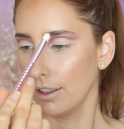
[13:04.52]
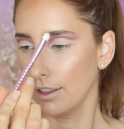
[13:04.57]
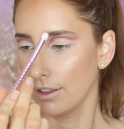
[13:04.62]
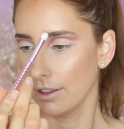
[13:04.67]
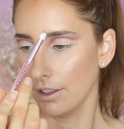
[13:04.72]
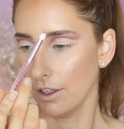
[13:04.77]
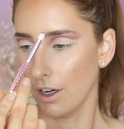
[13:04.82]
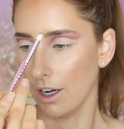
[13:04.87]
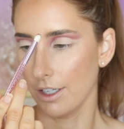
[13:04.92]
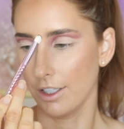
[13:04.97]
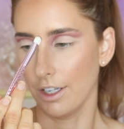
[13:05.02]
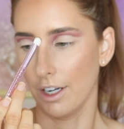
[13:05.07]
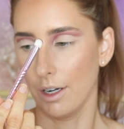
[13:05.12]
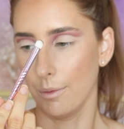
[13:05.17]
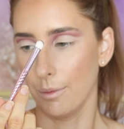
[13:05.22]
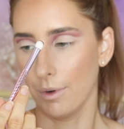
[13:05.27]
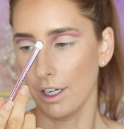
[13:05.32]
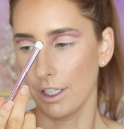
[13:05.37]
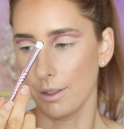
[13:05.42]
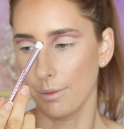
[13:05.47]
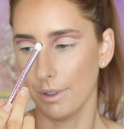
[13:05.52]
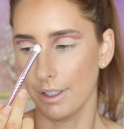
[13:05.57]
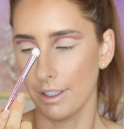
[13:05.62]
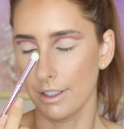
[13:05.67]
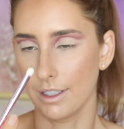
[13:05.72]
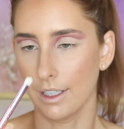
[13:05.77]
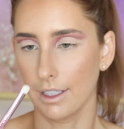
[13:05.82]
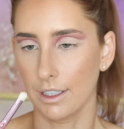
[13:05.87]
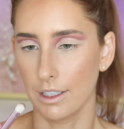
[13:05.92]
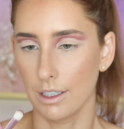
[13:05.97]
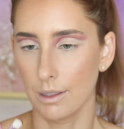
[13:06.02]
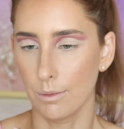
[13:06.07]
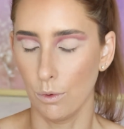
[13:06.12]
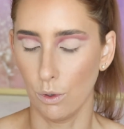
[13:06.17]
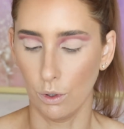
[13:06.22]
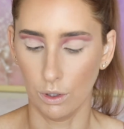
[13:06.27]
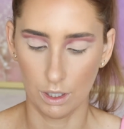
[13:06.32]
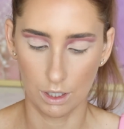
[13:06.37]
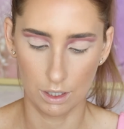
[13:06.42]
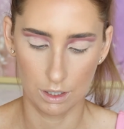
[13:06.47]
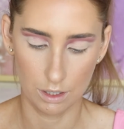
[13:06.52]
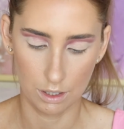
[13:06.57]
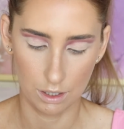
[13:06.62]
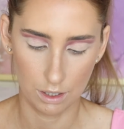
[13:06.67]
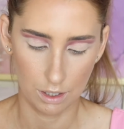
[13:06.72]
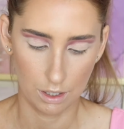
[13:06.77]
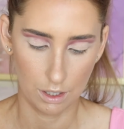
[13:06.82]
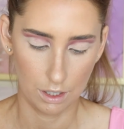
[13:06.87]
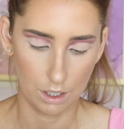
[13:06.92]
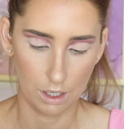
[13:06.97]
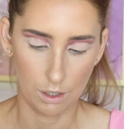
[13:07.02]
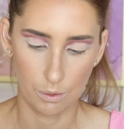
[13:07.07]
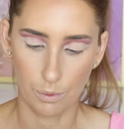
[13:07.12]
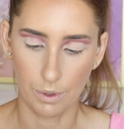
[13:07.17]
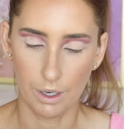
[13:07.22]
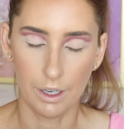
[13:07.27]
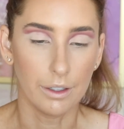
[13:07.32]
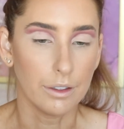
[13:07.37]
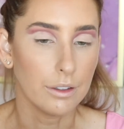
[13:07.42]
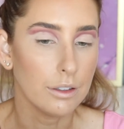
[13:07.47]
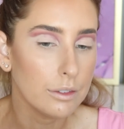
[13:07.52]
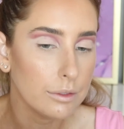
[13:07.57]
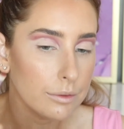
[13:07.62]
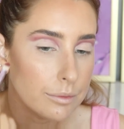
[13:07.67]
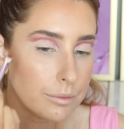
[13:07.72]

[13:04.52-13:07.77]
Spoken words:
it's an eyeshadow brush, but it's like a smaller one,